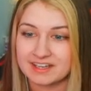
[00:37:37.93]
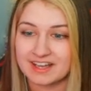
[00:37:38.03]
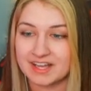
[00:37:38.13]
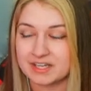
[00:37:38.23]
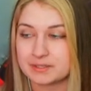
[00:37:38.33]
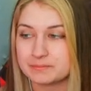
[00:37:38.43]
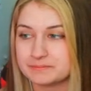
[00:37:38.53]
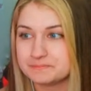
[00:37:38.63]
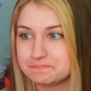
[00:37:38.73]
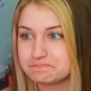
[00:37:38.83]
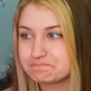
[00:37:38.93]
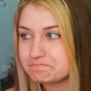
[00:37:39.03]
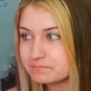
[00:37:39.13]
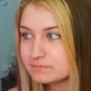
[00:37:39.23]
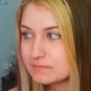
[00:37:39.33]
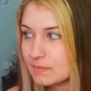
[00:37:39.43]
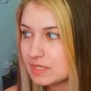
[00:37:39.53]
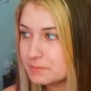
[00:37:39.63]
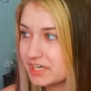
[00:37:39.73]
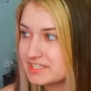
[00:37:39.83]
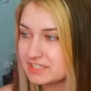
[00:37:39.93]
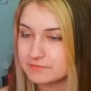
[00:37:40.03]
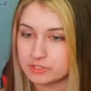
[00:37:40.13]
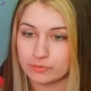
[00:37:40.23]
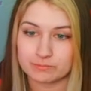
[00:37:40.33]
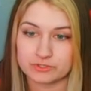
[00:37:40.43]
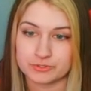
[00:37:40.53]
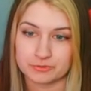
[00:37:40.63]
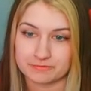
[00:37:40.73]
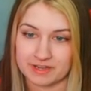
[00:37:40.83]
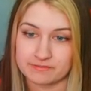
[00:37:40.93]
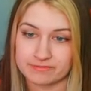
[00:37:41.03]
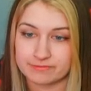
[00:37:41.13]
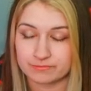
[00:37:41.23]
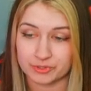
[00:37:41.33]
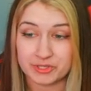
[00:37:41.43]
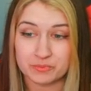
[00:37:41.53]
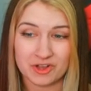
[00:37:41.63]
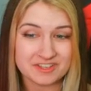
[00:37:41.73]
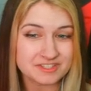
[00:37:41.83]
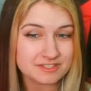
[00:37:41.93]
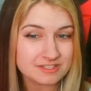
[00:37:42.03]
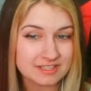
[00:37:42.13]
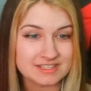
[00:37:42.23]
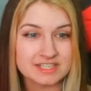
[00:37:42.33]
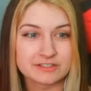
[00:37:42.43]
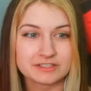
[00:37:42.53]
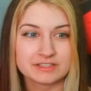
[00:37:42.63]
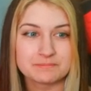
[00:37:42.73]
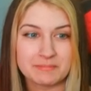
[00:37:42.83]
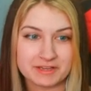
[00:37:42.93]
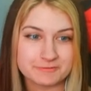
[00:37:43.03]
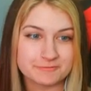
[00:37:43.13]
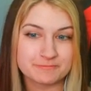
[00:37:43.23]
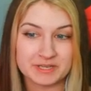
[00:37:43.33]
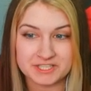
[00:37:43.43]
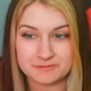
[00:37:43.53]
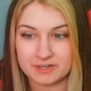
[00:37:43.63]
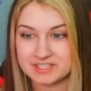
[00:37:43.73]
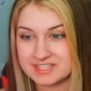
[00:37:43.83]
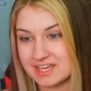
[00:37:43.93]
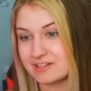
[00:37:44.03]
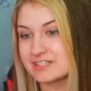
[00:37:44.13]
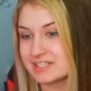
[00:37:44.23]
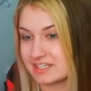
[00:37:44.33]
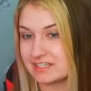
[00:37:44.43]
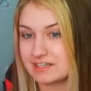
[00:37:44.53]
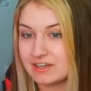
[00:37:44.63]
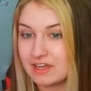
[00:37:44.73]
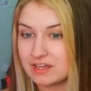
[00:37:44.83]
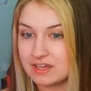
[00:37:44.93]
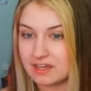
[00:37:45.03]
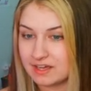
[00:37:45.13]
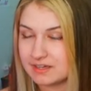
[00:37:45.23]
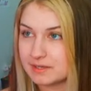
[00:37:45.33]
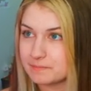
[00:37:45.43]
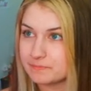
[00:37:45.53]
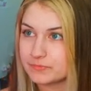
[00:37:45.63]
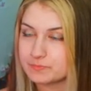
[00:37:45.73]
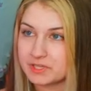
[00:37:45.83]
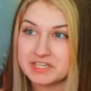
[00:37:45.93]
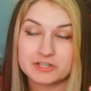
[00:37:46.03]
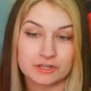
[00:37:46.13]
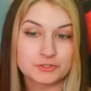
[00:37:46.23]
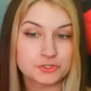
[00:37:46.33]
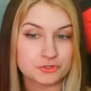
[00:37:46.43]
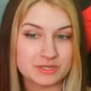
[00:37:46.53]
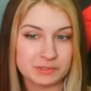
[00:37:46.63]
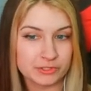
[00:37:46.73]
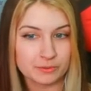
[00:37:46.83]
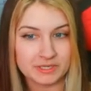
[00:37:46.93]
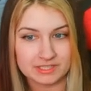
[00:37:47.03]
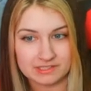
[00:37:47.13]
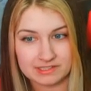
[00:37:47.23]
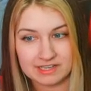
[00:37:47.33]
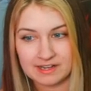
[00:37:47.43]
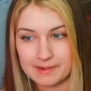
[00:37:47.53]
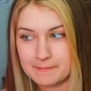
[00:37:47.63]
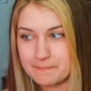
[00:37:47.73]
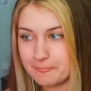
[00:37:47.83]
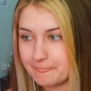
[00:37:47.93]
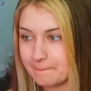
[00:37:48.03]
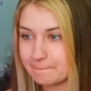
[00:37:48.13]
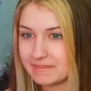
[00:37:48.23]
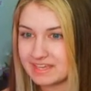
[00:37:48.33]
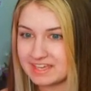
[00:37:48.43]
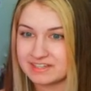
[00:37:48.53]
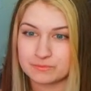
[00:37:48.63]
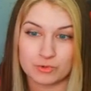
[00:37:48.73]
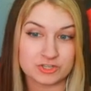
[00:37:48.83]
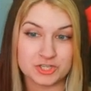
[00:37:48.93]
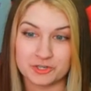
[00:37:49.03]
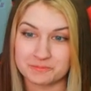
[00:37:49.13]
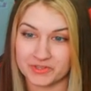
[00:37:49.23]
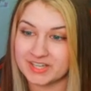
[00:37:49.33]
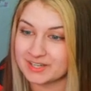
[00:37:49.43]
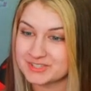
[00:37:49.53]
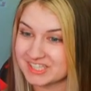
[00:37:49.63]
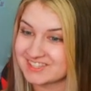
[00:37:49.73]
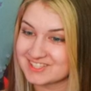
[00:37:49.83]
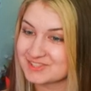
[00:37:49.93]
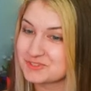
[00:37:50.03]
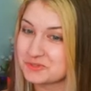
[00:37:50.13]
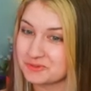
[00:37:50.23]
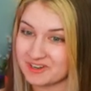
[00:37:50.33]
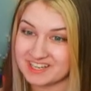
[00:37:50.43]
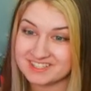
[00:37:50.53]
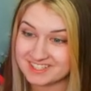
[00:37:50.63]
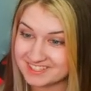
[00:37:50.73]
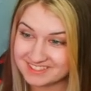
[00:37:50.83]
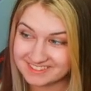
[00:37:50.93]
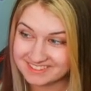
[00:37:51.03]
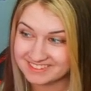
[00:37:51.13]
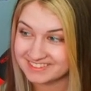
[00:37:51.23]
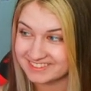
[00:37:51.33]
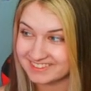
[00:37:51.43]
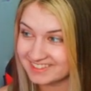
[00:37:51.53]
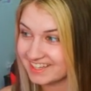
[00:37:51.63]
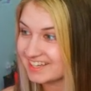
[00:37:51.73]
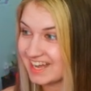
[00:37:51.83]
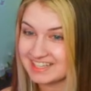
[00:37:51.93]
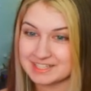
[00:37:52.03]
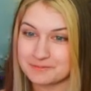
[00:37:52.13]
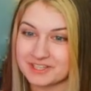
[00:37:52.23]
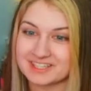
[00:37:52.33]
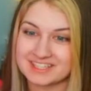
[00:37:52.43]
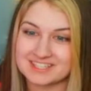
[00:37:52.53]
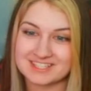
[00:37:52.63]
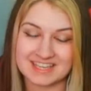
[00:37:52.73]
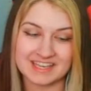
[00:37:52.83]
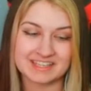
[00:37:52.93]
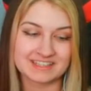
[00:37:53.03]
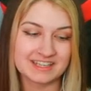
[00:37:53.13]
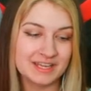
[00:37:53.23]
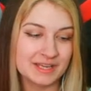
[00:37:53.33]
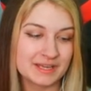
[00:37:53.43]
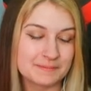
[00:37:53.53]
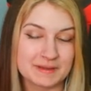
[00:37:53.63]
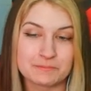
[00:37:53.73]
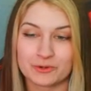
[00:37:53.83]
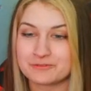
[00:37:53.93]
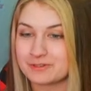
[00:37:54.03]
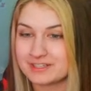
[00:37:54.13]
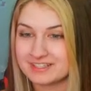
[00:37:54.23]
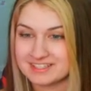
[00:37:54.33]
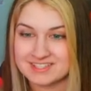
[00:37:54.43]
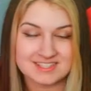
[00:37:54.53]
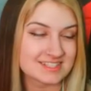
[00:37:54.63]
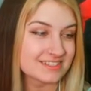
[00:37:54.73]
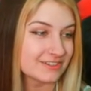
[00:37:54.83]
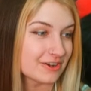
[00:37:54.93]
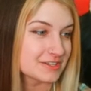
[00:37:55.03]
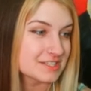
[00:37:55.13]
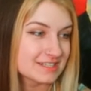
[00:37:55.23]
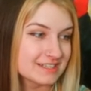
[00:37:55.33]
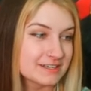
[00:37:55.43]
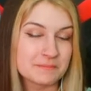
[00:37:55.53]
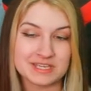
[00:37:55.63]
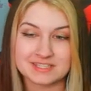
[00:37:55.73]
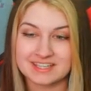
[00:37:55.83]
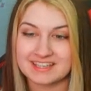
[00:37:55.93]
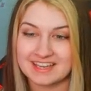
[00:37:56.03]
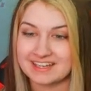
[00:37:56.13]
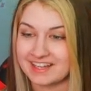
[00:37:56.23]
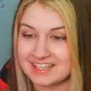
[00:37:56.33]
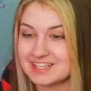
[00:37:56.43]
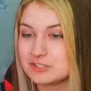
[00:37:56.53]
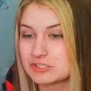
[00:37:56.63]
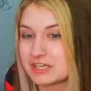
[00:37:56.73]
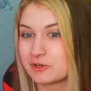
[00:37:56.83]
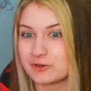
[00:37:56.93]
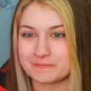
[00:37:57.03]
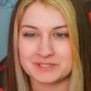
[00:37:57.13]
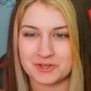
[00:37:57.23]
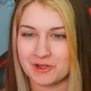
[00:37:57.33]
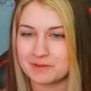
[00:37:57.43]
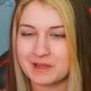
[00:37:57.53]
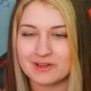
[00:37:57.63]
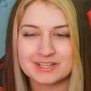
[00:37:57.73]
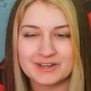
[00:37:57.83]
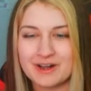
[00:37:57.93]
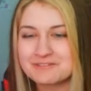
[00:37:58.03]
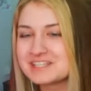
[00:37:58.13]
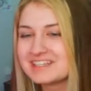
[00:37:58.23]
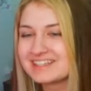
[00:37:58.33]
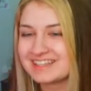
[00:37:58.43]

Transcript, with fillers: Um but I didn't even know what Persona 5 really was until my best friend Skeleton um, played it on stream a little bit, um, and watching her play it, I was like, this looks great. Like, I need to play this. And my boyfriend is honestly amazing. And like, he just like heard me talk about it often.